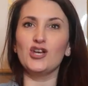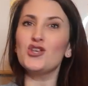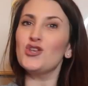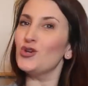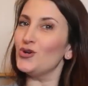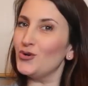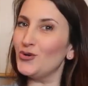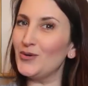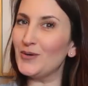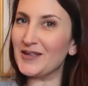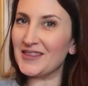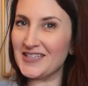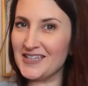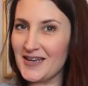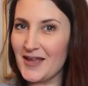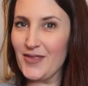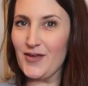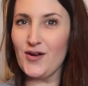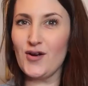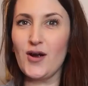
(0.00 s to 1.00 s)
you with
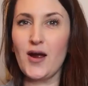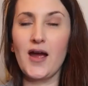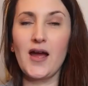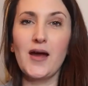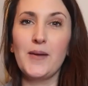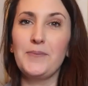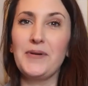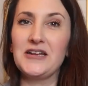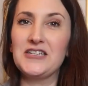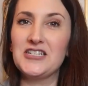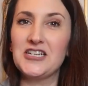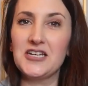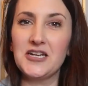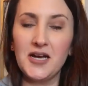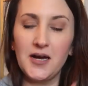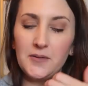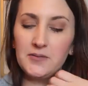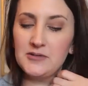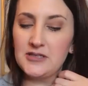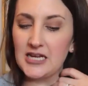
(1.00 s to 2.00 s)
another budget
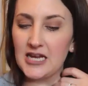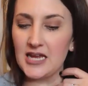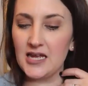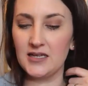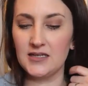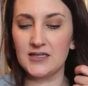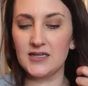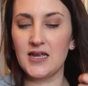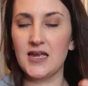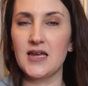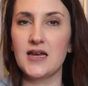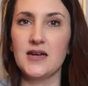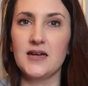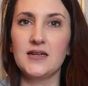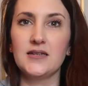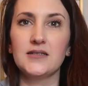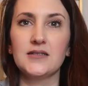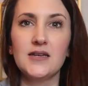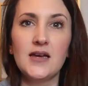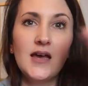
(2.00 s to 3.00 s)
update,
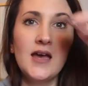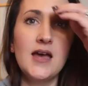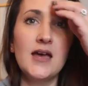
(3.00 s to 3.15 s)
and